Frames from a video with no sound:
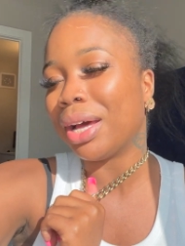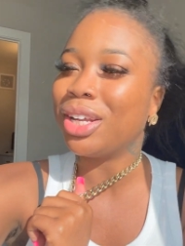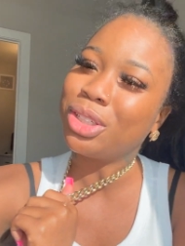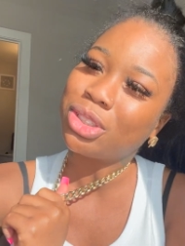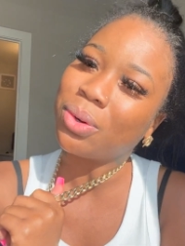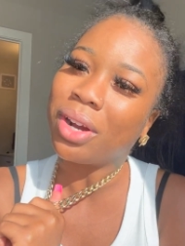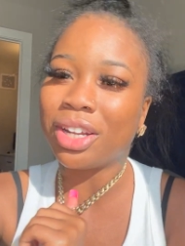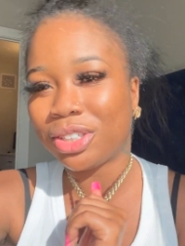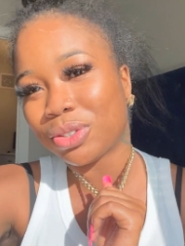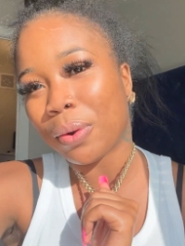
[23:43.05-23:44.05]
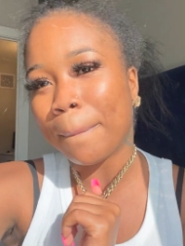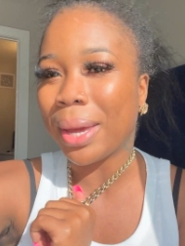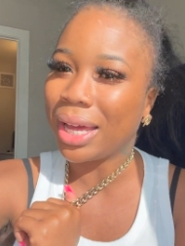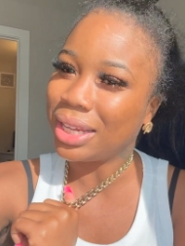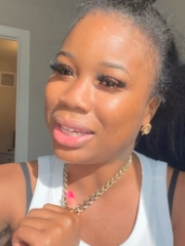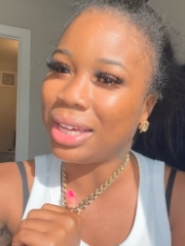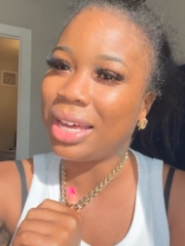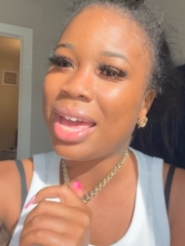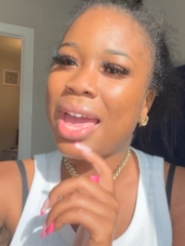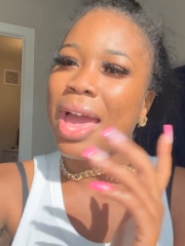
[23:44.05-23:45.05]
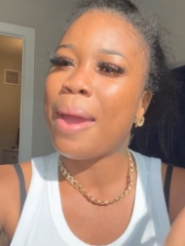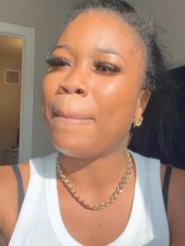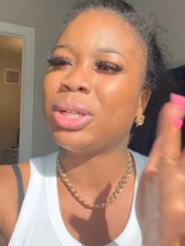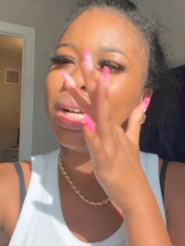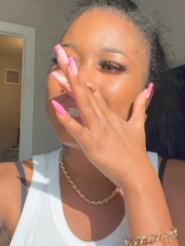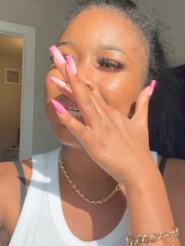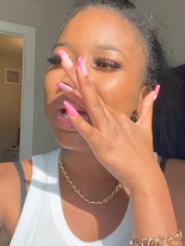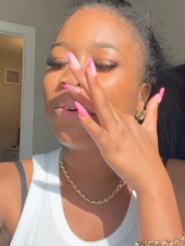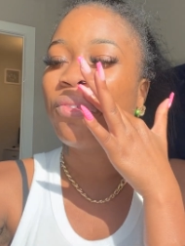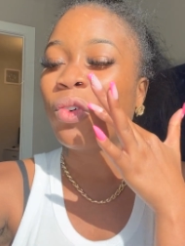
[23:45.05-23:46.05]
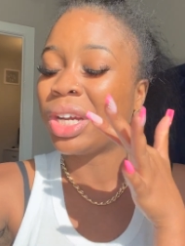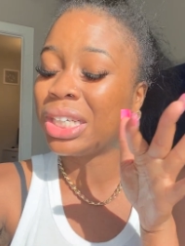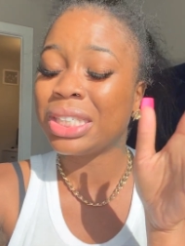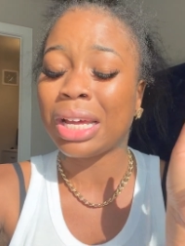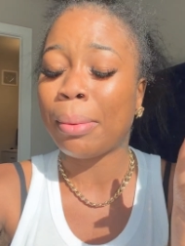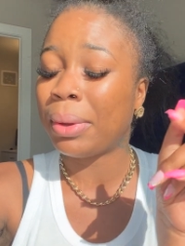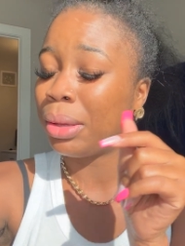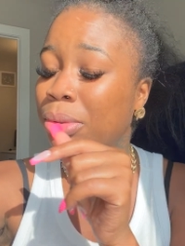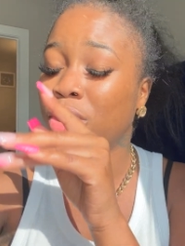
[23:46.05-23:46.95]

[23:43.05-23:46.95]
underscore underscore Mackli. And make sure I tell y'all friends, y'all mammies,